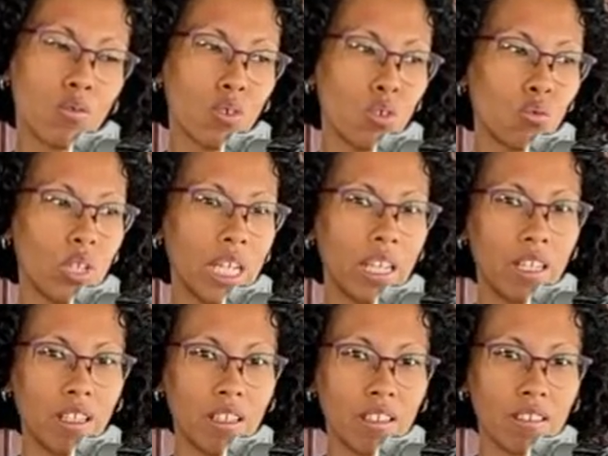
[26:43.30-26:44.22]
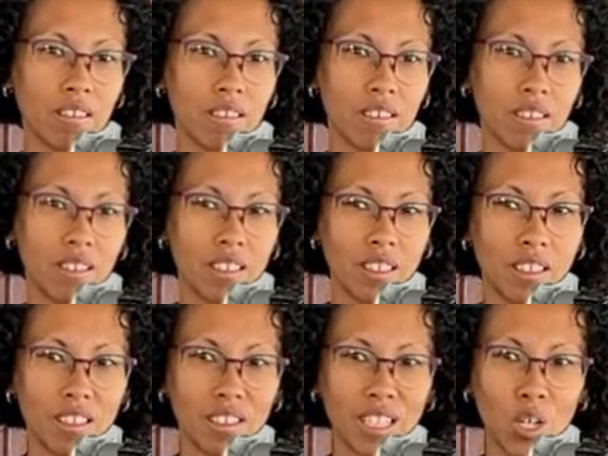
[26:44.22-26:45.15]
way.
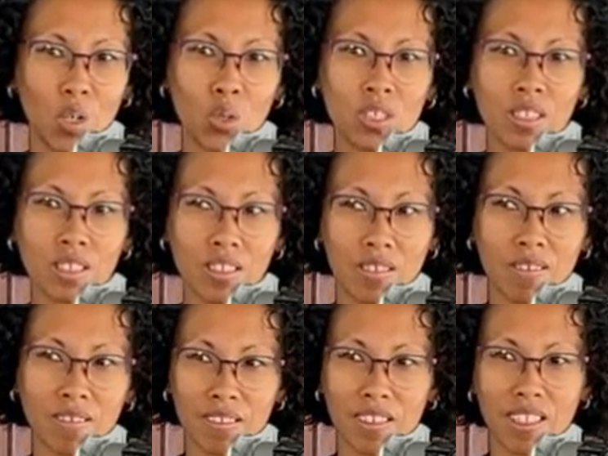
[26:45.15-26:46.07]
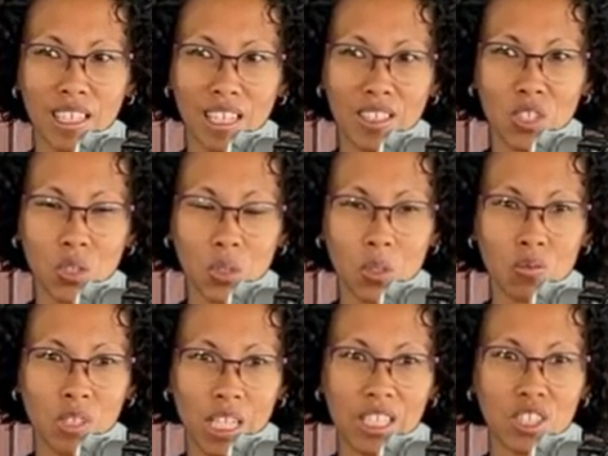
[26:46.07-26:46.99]
Now look at your
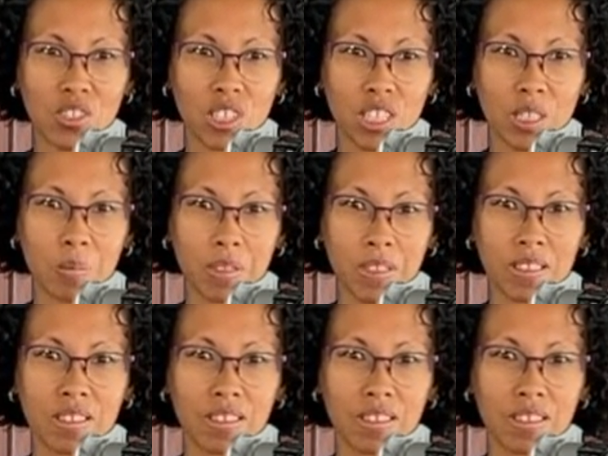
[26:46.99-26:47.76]
relationships,